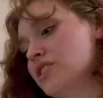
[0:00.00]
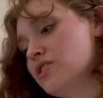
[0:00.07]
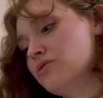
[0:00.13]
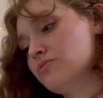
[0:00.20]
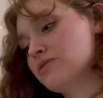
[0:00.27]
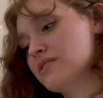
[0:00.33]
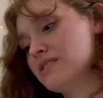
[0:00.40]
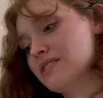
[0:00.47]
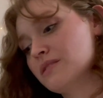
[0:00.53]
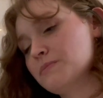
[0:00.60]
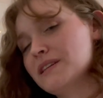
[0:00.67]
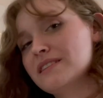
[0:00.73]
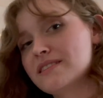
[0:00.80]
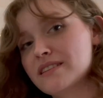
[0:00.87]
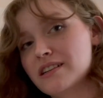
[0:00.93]
used this
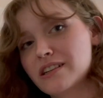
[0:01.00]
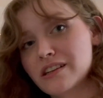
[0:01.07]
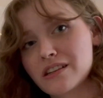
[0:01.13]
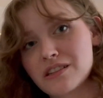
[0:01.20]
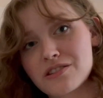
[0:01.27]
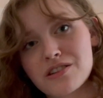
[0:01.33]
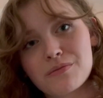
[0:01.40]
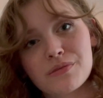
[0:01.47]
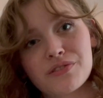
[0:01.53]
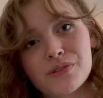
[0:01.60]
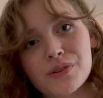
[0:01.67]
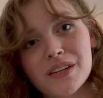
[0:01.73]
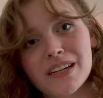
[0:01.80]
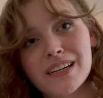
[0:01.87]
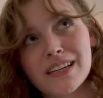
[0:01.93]
piece in an audition
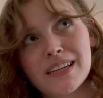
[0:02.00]
before.